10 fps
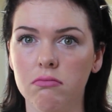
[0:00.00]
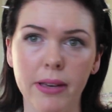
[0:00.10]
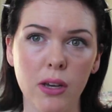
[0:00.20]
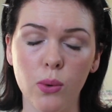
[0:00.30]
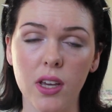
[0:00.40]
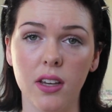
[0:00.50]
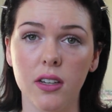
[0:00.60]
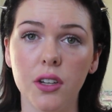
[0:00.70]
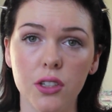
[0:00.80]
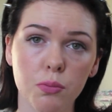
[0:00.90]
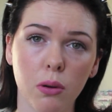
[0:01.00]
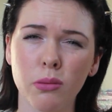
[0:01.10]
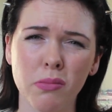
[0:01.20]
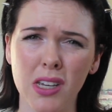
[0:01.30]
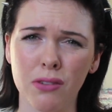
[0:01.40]
be aware, it is
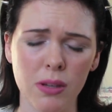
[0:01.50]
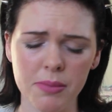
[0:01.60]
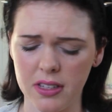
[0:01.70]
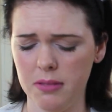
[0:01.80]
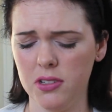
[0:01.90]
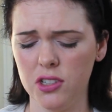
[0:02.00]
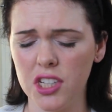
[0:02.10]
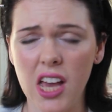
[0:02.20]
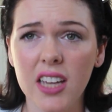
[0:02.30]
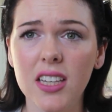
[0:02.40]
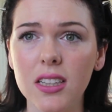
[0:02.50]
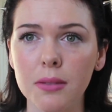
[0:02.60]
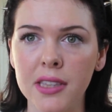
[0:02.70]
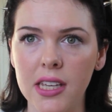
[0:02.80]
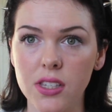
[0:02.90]
probably a replica because you can't get
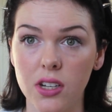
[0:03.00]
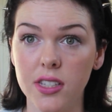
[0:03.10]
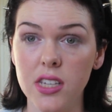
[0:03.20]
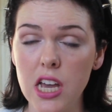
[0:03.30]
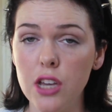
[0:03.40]
them in that size.